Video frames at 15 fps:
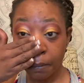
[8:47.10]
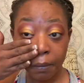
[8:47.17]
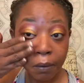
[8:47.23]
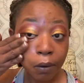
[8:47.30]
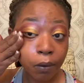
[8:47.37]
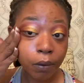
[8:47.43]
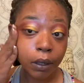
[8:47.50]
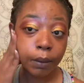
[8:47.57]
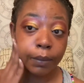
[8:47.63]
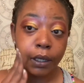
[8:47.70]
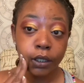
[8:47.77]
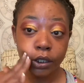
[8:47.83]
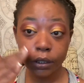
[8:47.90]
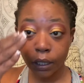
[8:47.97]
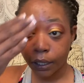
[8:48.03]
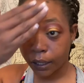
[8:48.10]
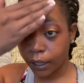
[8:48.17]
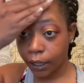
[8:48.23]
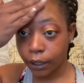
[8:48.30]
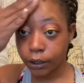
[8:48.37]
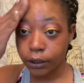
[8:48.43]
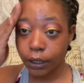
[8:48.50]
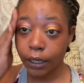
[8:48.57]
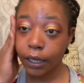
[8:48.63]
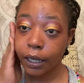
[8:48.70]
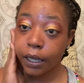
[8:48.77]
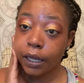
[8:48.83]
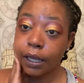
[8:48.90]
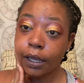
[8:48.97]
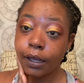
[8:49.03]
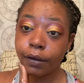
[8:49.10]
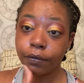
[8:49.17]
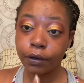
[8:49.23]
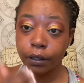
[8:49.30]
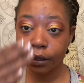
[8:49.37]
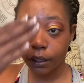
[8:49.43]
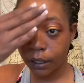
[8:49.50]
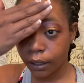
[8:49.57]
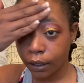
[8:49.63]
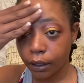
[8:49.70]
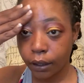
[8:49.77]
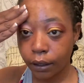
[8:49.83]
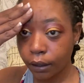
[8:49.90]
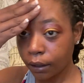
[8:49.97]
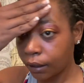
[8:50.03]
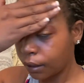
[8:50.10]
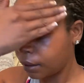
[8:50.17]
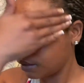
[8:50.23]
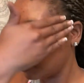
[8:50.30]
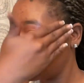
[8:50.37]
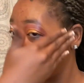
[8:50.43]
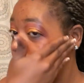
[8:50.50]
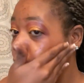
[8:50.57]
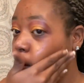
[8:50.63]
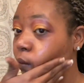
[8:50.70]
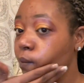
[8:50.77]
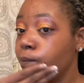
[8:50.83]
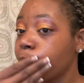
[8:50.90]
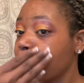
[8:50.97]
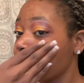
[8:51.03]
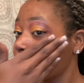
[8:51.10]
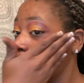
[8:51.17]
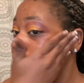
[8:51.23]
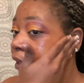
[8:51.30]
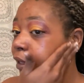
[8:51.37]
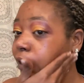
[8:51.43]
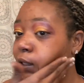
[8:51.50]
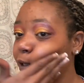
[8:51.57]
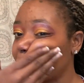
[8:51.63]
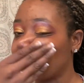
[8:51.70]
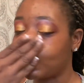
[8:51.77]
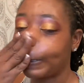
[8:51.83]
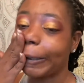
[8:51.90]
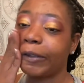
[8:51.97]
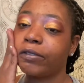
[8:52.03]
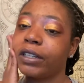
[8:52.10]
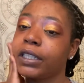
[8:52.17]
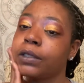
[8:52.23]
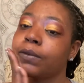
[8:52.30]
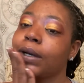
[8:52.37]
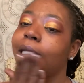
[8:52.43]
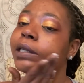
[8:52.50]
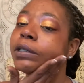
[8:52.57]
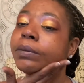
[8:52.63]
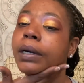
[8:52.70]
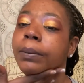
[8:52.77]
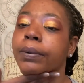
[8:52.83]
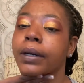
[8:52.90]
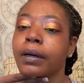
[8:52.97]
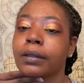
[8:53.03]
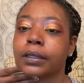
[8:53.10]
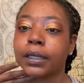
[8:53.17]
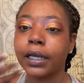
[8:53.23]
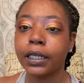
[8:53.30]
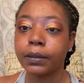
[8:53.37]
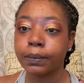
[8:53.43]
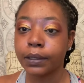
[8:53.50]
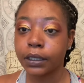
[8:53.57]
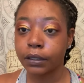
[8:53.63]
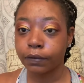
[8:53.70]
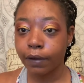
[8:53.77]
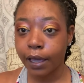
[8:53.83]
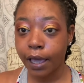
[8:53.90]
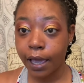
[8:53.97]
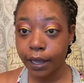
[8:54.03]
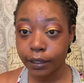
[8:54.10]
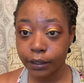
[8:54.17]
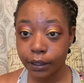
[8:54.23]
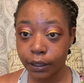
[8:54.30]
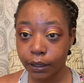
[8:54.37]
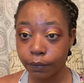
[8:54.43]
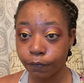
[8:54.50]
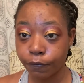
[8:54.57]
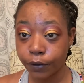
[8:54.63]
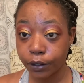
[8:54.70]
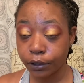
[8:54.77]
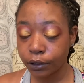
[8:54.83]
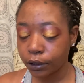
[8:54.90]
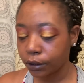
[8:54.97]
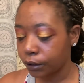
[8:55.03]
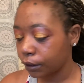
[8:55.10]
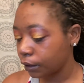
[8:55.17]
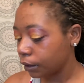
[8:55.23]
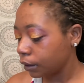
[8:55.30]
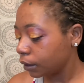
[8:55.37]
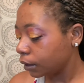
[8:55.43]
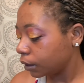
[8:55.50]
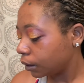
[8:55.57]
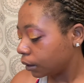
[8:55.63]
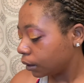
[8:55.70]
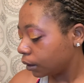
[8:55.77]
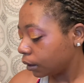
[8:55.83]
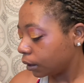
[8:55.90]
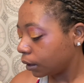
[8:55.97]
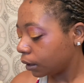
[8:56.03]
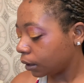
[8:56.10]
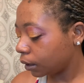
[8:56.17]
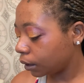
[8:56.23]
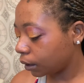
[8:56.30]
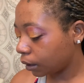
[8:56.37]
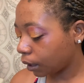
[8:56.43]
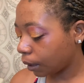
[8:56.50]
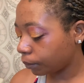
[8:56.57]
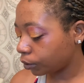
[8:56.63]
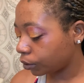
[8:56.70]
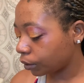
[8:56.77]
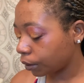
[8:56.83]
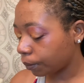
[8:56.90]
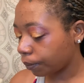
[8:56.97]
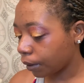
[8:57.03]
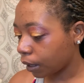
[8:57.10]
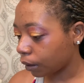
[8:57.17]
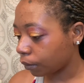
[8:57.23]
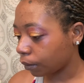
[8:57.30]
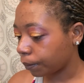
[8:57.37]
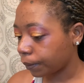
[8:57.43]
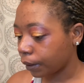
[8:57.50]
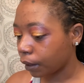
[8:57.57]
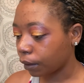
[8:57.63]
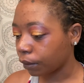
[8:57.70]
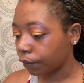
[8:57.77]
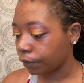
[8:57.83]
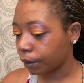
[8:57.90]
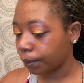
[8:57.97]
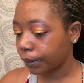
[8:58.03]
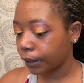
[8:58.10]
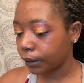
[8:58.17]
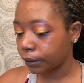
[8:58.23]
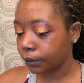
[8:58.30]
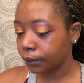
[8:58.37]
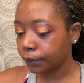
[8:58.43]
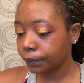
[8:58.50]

I want to make sure I catch everything. And this is another reason why I do my brows last, because if I had did them first, I'm sure the product would be all over the place.